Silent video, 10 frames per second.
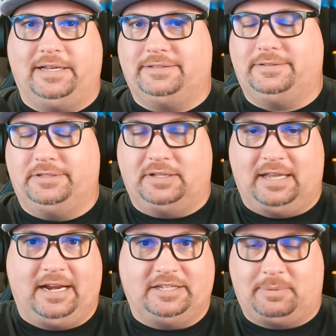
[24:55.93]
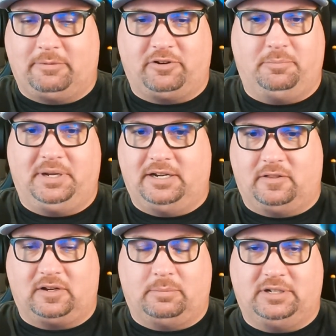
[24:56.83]
It's delayed. It's probably going to be
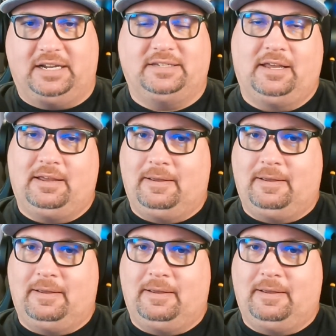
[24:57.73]
another couple of days.